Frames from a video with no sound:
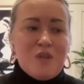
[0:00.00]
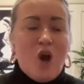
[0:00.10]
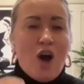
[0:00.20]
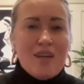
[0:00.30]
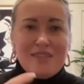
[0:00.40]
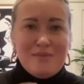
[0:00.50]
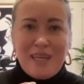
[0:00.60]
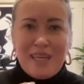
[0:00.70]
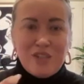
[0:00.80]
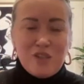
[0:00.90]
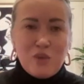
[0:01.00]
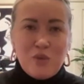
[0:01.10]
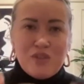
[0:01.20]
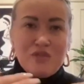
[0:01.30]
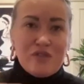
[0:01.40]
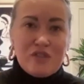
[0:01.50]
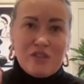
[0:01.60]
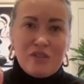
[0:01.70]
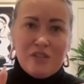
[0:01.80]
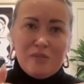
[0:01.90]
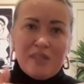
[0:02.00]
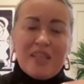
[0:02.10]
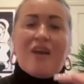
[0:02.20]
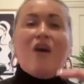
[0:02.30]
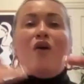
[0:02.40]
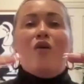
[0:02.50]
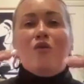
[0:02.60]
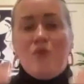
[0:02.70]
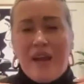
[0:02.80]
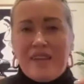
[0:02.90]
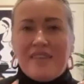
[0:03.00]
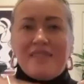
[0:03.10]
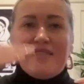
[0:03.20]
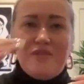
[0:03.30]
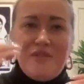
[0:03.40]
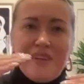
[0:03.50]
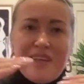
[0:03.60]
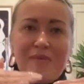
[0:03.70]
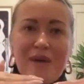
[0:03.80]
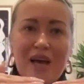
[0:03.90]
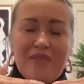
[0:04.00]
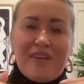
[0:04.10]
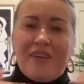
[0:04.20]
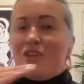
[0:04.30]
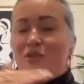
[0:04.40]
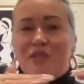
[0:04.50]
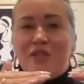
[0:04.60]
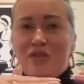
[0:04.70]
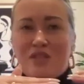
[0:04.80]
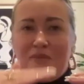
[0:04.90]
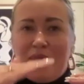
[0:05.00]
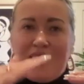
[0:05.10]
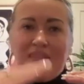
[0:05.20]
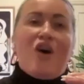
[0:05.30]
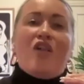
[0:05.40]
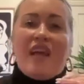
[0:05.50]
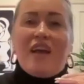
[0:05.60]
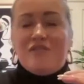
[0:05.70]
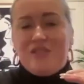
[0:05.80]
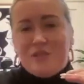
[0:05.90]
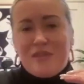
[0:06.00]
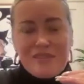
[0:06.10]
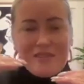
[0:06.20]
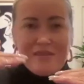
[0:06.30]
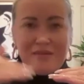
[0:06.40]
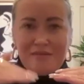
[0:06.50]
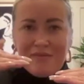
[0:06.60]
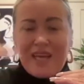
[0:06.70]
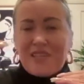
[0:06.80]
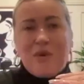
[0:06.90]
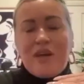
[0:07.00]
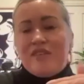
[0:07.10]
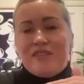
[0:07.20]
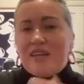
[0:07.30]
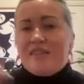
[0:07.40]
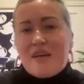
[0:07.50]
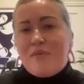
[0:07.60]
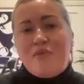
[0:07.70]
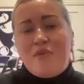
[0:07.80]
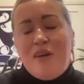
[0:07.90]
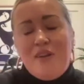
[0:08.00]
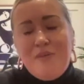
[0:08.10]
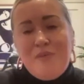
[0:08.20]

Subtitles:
on demand tools for you to be like, oh, right, this is the feeling I'm having. Here's what it usually means. All I have to do is X, Y, or Z to come through it.